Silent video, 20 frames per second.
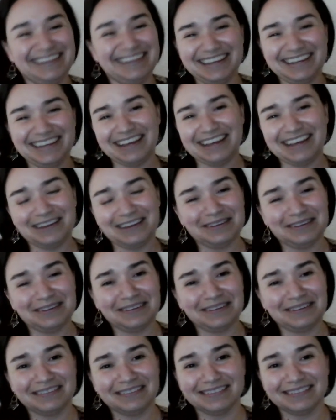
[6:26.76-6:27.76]

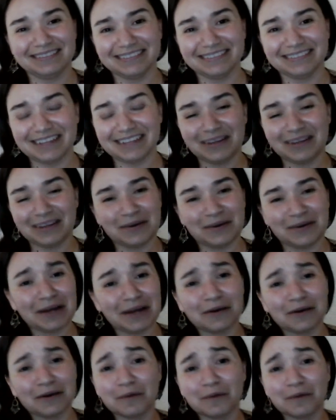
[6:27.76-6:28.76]
And you know,
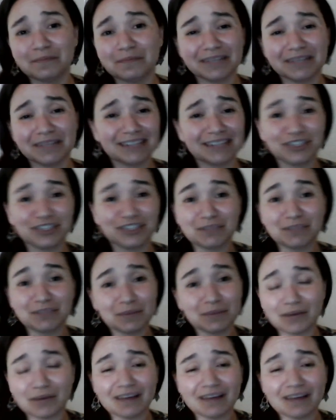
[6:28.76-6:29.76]
I hope that she'd be
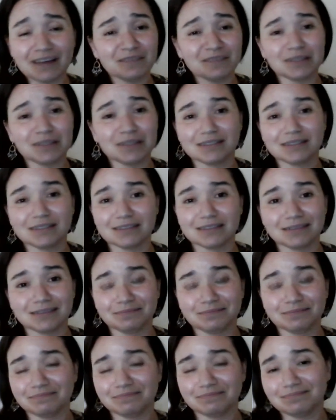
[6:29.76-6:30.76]
proud of me still.